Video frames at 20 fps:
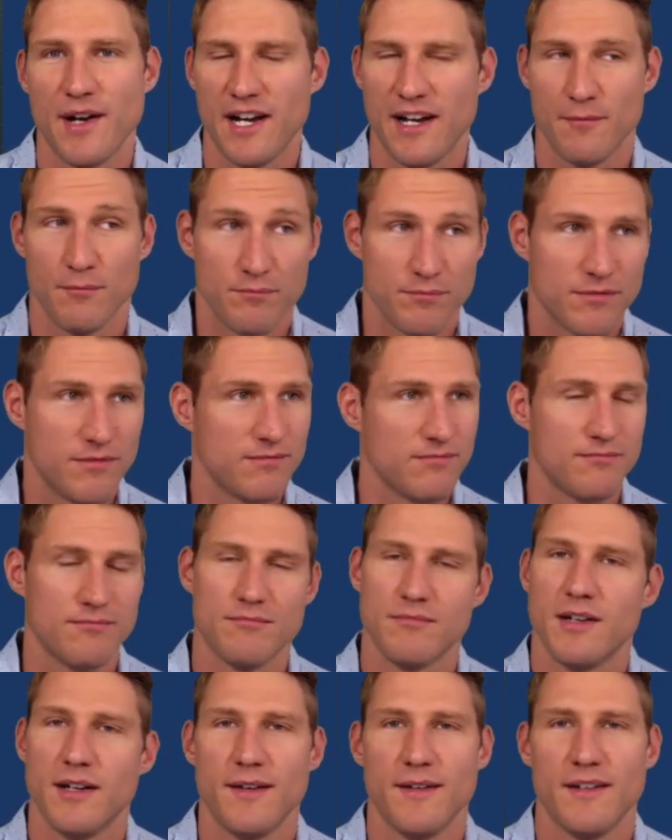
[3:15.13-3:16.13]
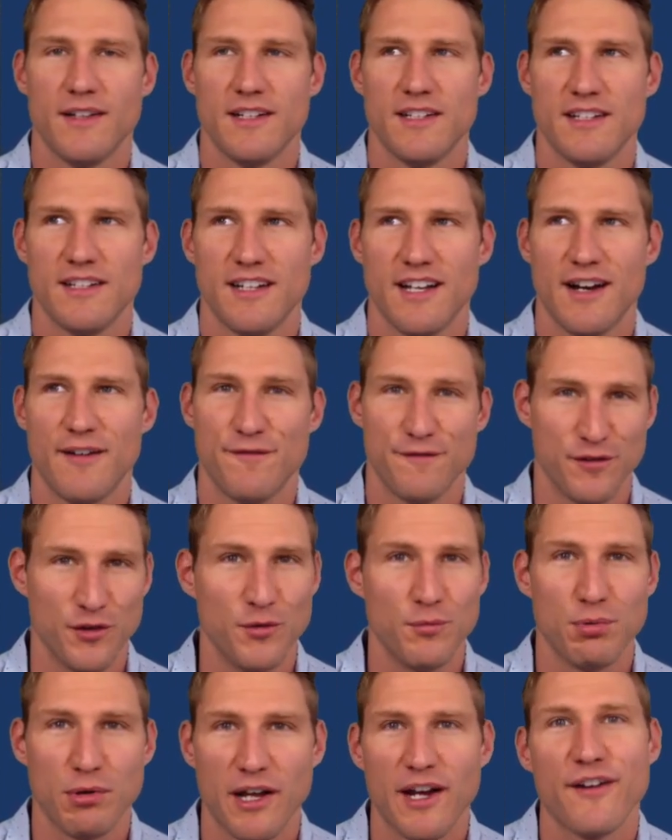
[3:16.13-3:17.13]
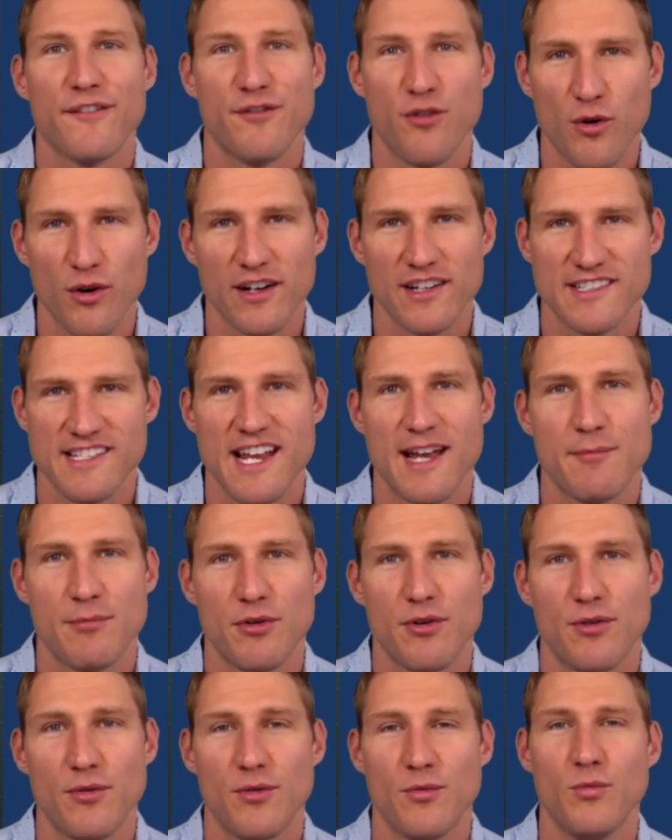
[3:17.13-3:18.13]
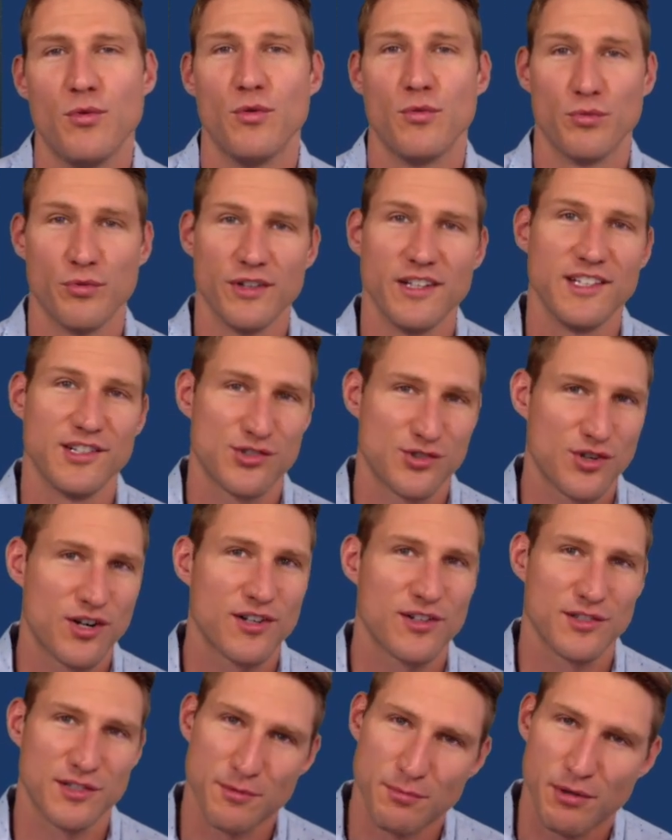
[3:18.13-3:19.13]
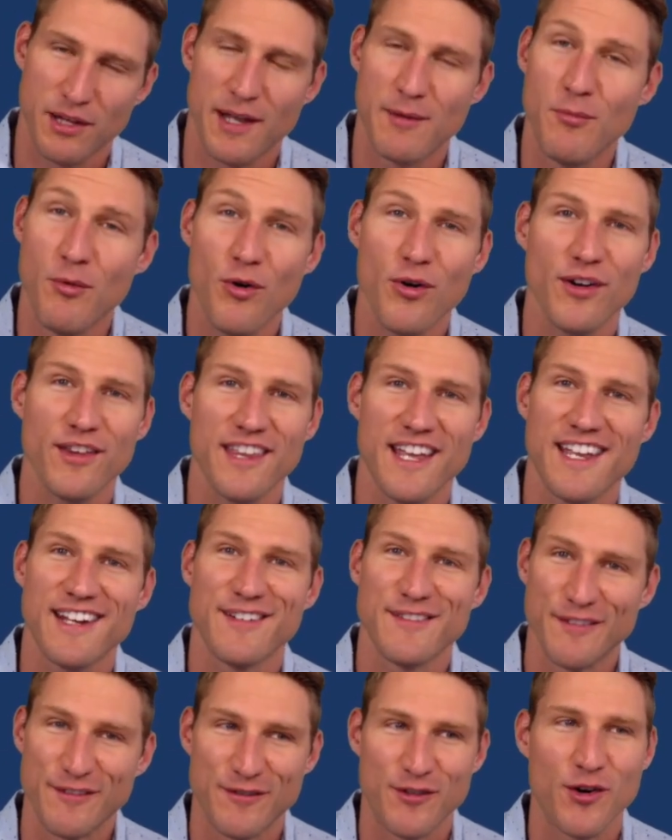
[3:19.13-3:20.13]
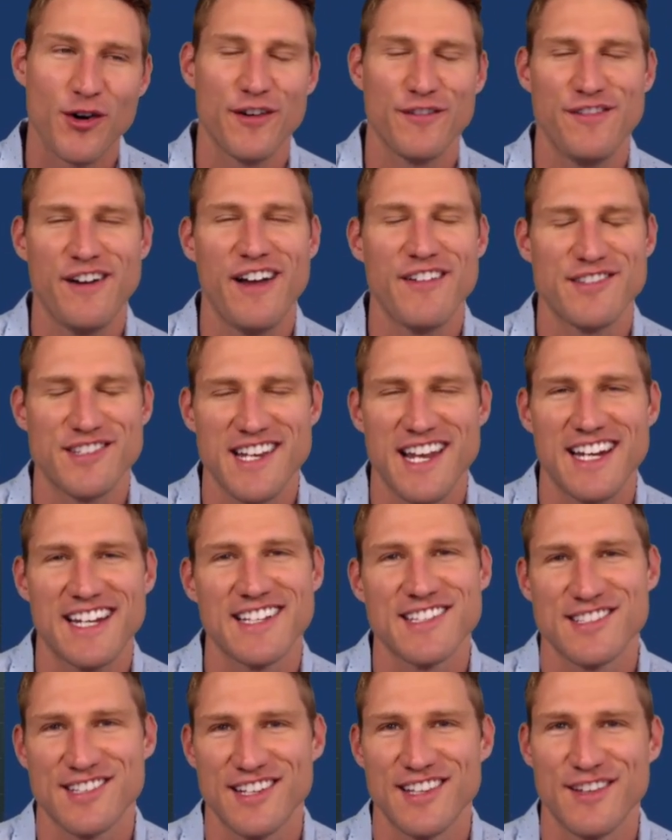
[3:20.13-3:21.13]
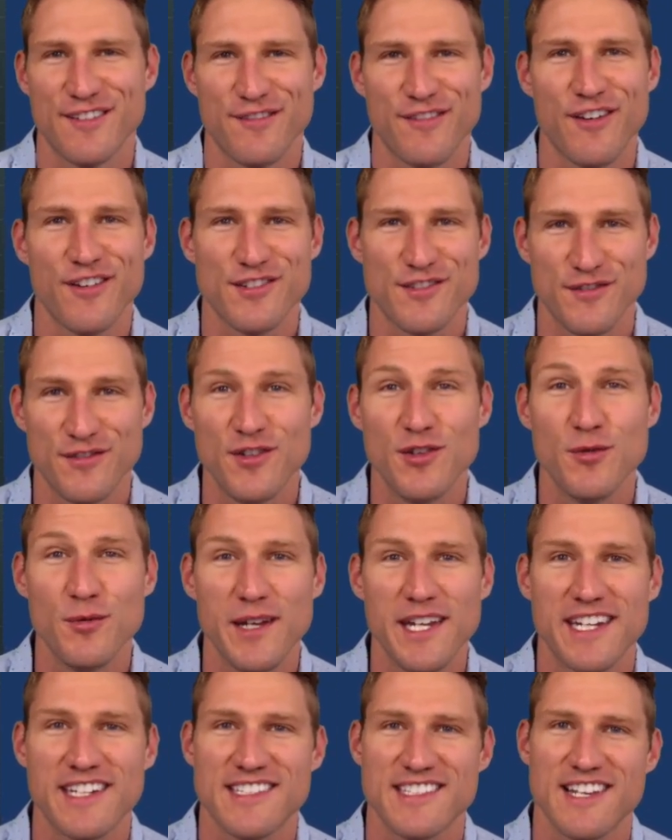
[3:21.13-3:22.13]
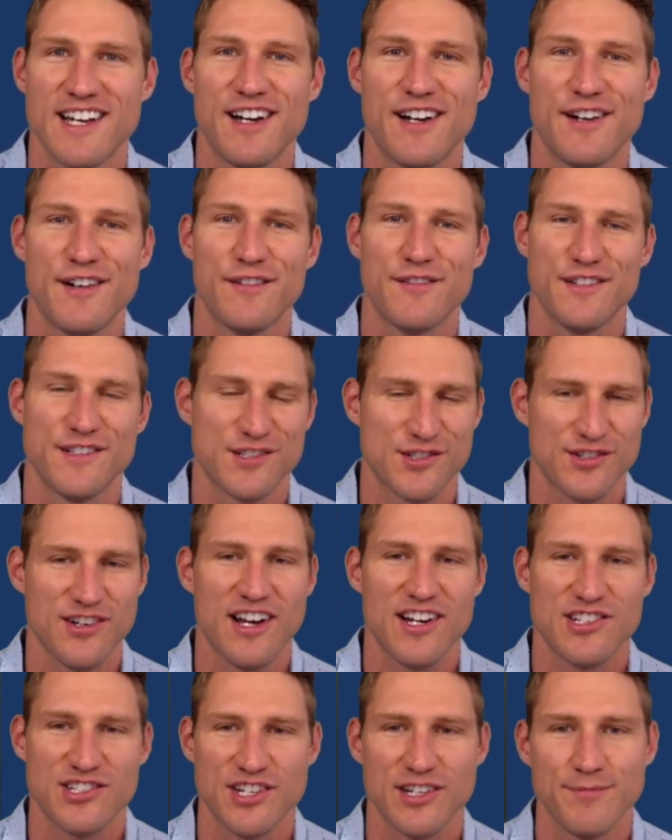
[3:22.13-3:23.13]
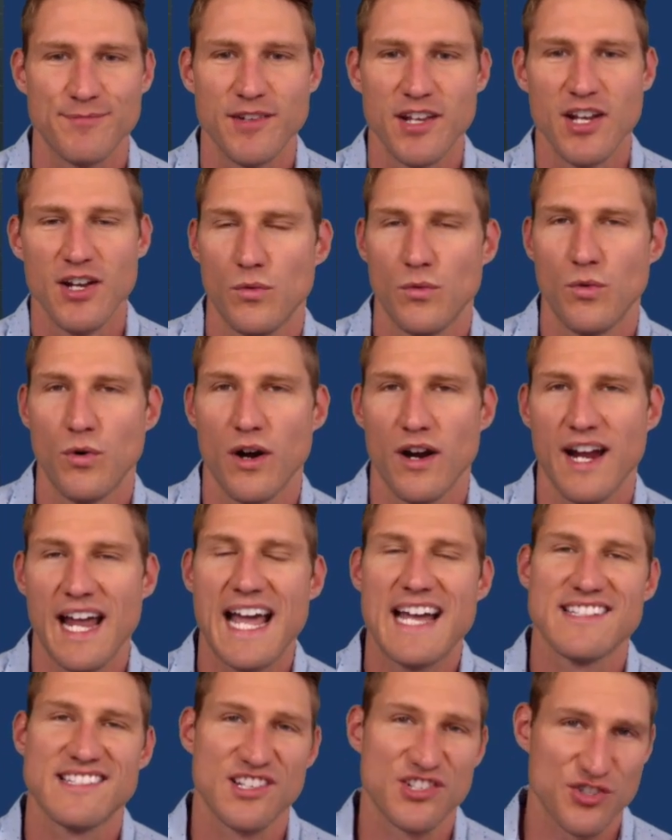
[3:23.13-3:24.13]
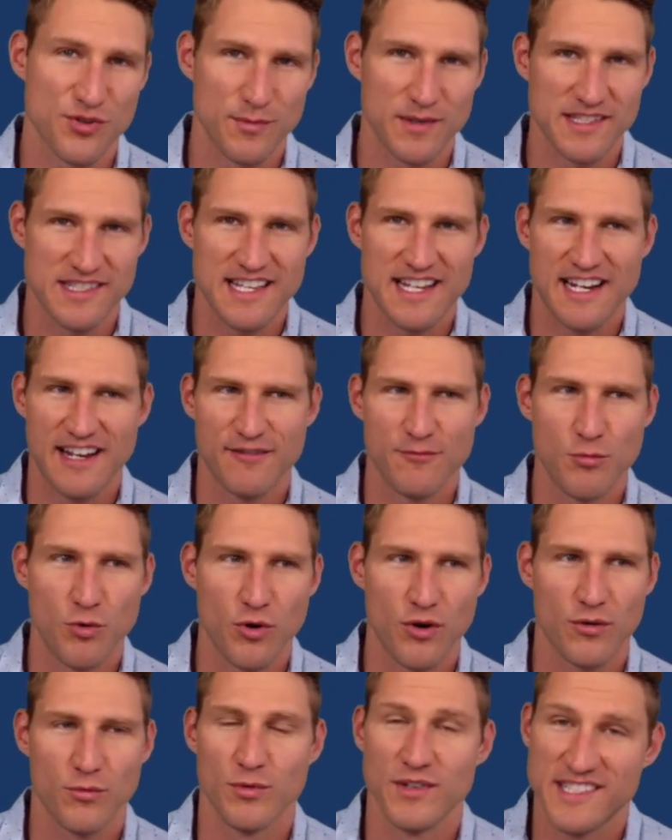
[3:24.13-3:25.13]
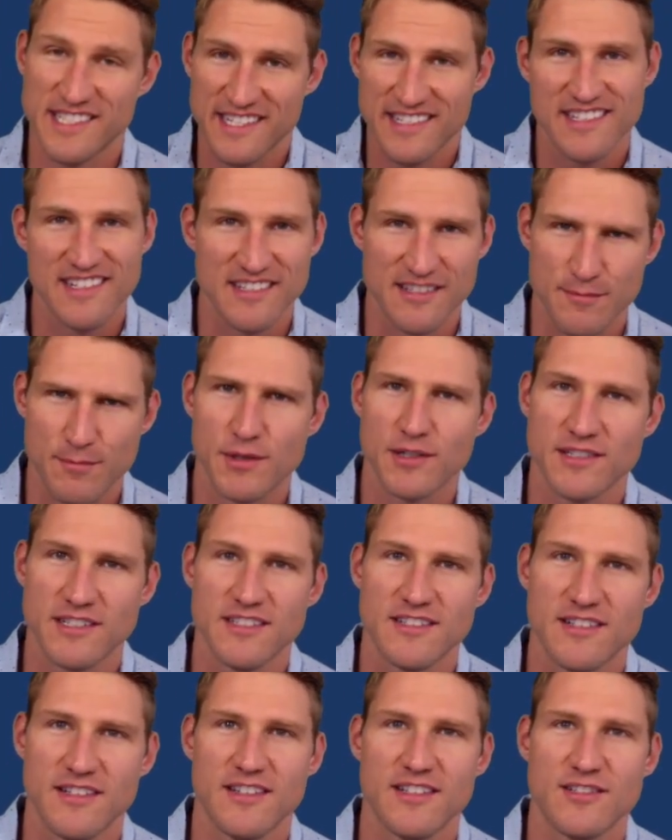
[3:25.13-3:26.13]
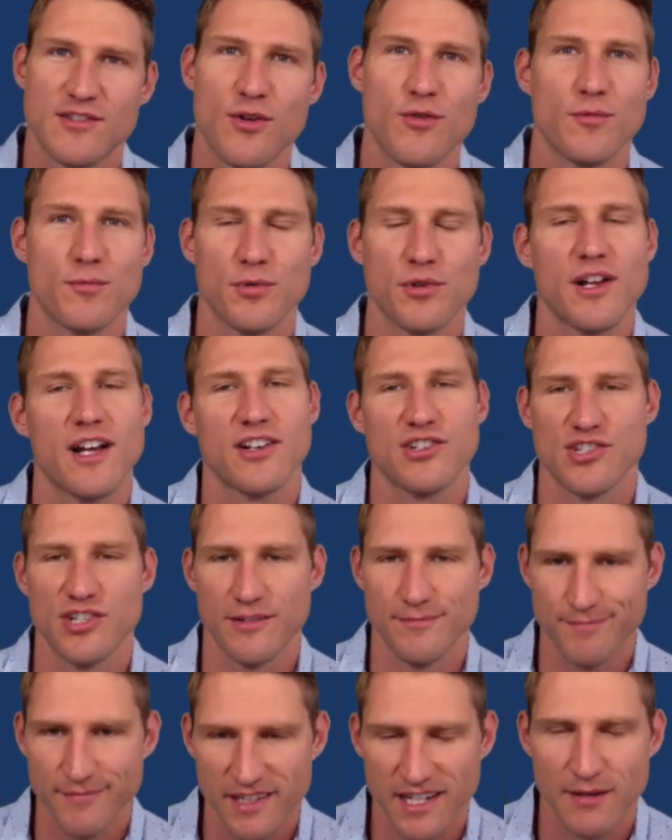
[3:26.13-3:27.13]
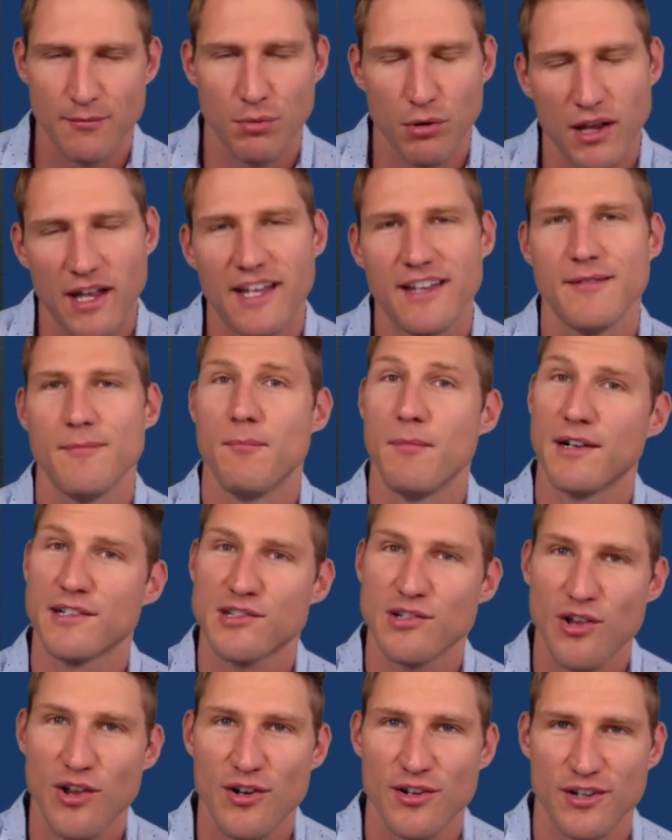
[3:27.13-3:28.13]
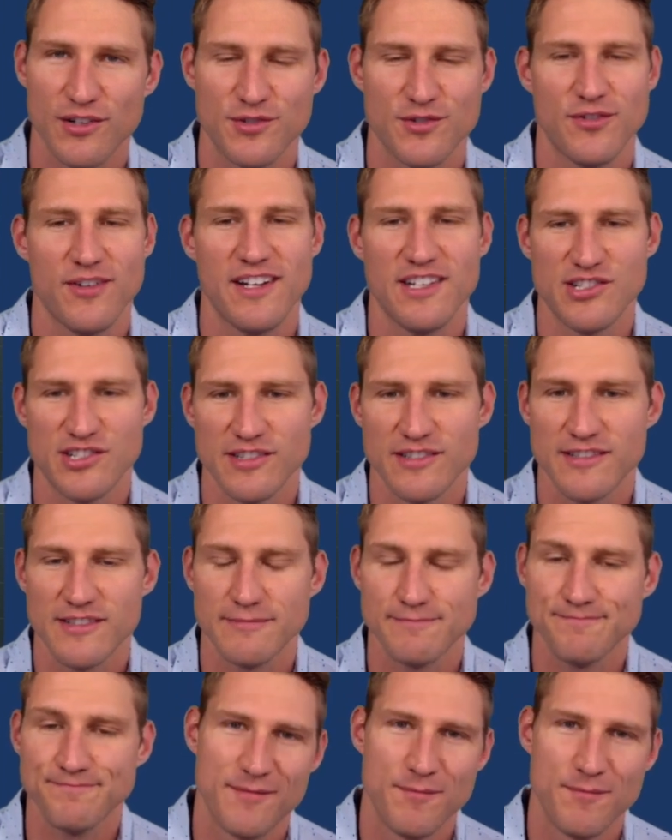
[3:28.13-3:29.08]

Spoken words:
A flute player, for example, will really struggle to play more than 4 or 5 seconds in the first few weeks of instruction, whereas instruments that have more resistance built into the tone production can play much longer durations.